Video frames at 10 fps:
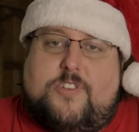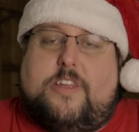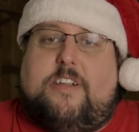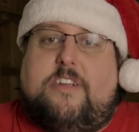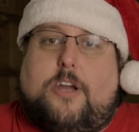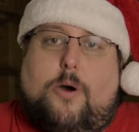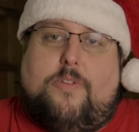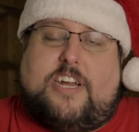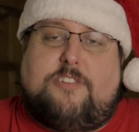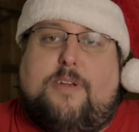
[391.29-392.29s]
So there you
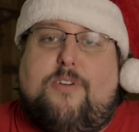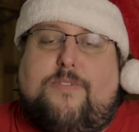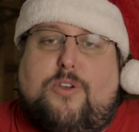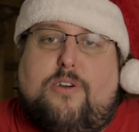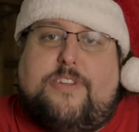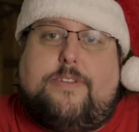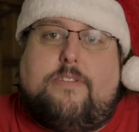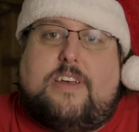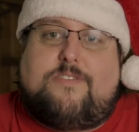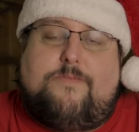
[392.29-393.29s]
go. That's my review of the
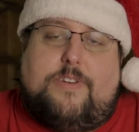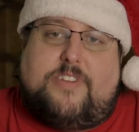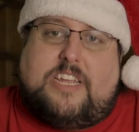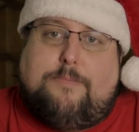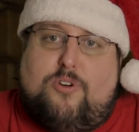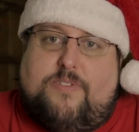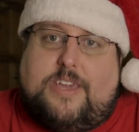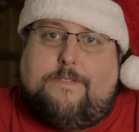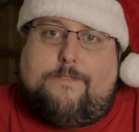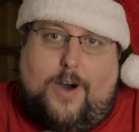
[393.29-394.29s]
2015
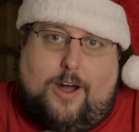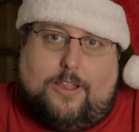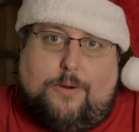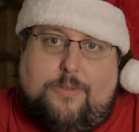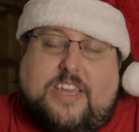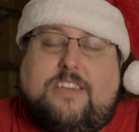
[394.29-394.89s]
movie Follow.